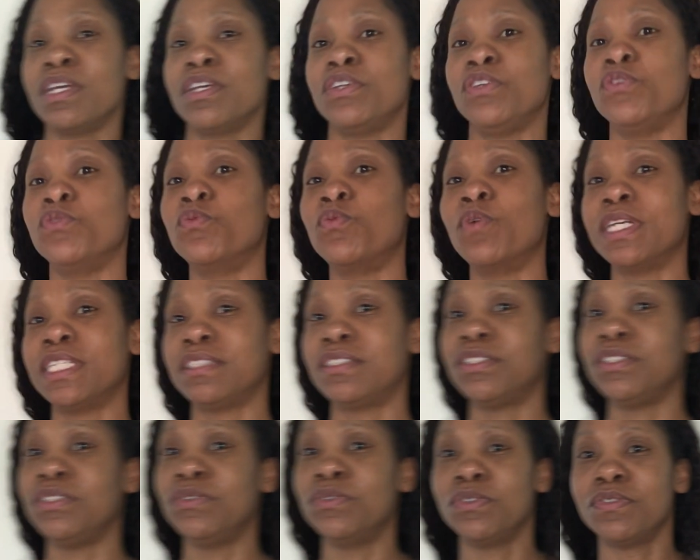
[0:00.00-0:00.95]
you went
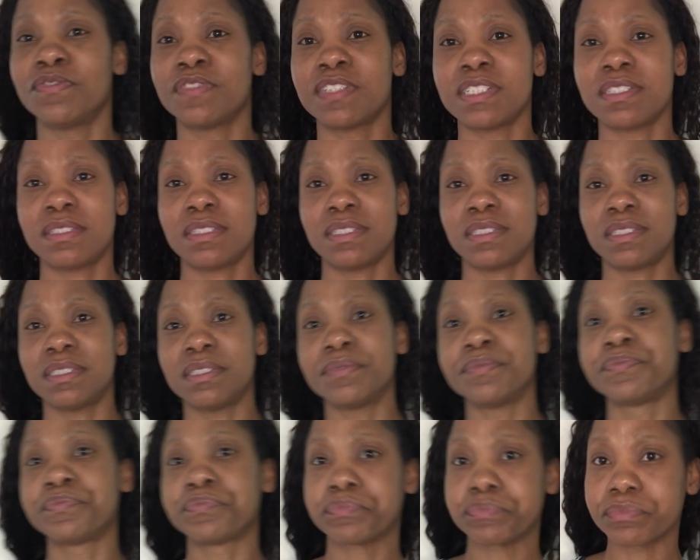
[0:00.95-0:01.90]
to university
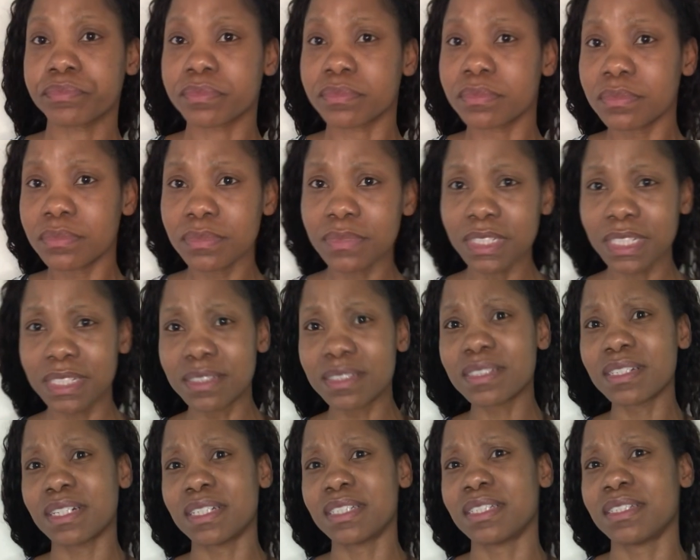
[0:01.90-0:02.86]
and
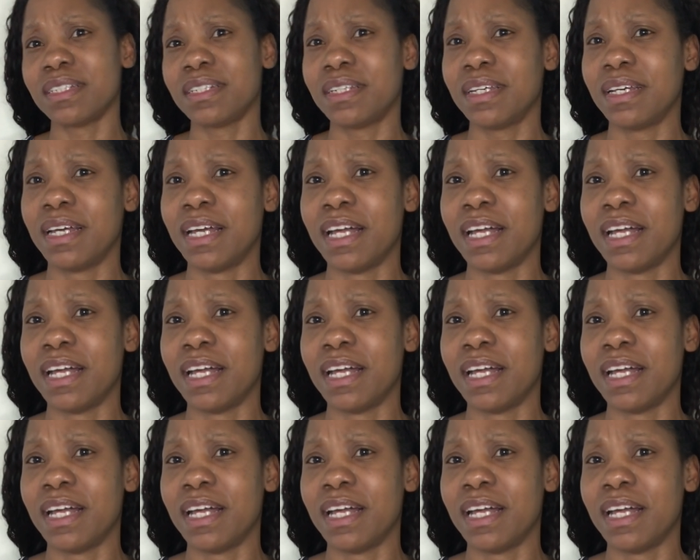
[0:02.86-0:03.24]
started